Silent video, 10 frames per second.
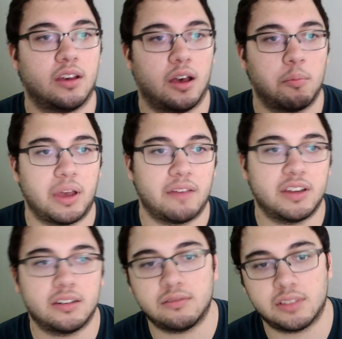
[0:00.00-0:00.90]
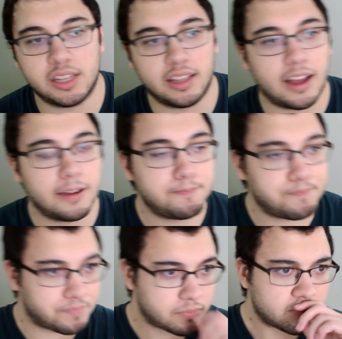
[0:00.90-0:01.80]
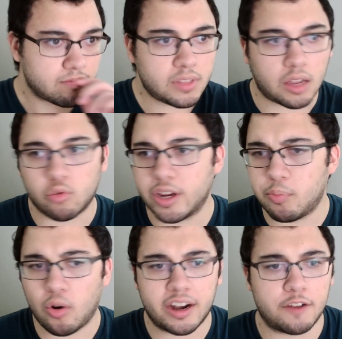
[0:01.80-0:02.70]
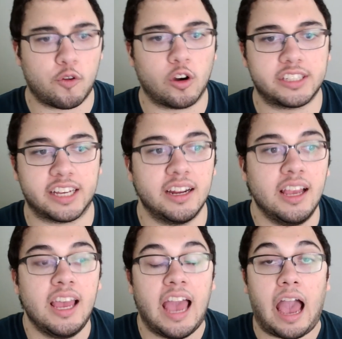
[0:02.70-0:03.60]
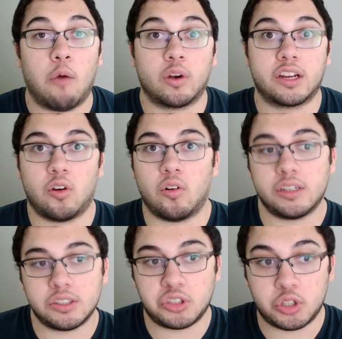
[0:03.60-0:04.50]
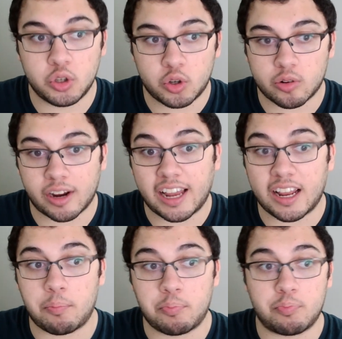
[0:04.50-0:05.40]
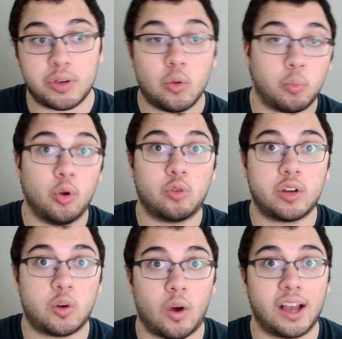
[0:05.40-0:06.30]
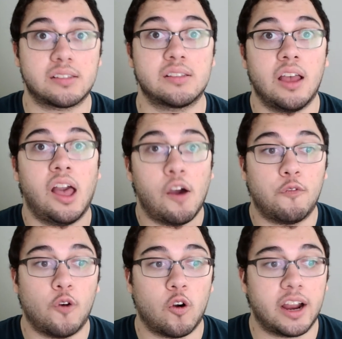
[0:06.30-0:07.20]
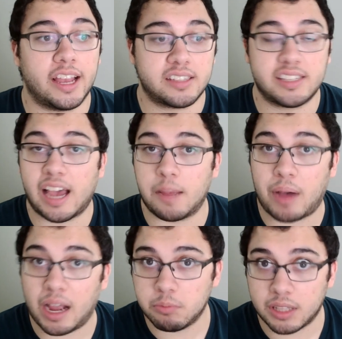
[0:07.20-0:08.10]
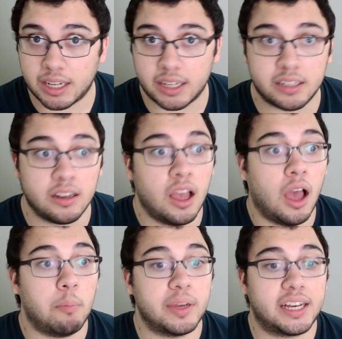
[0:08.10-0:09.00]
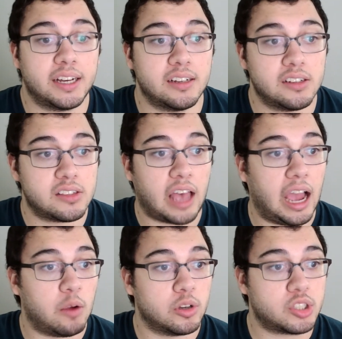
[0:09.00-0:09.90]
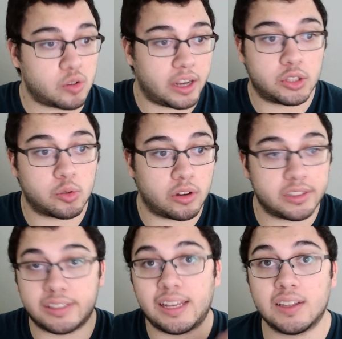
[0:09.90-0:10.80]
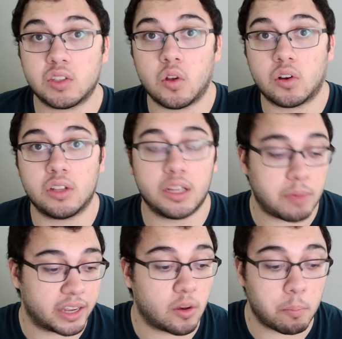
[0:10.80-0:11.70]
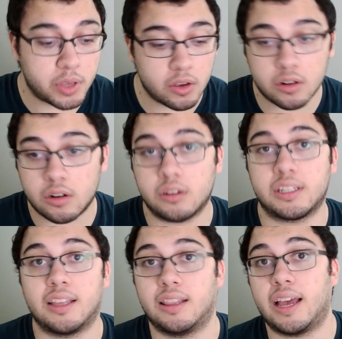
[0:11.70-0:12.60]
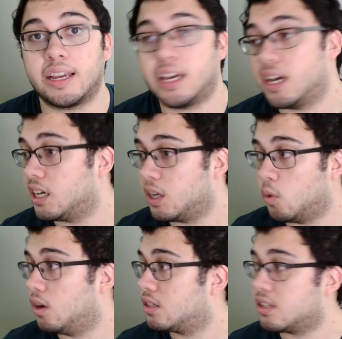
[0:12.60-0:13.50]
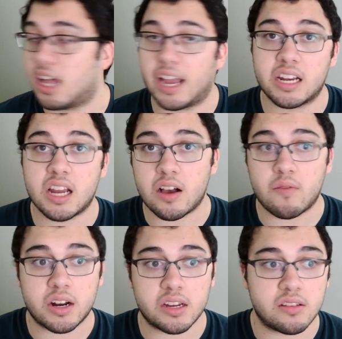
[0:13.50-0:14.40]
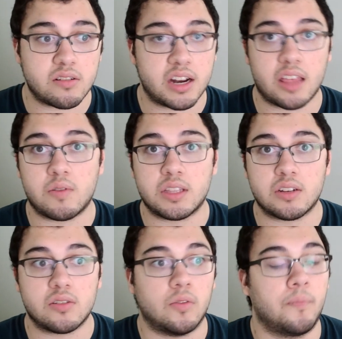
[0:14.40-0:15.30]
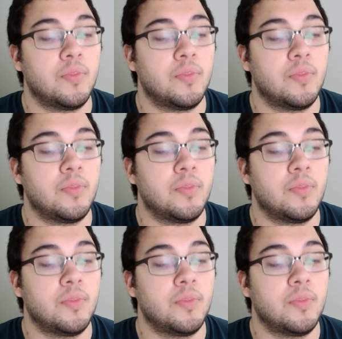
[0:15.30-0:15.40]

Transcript: Maven CLI repo and I forked it. And we're going to create a pull request for a CI pipeline because I was trying to run the test locally. My computer didn't like it. It was like, no, what are you doing? I don't want to.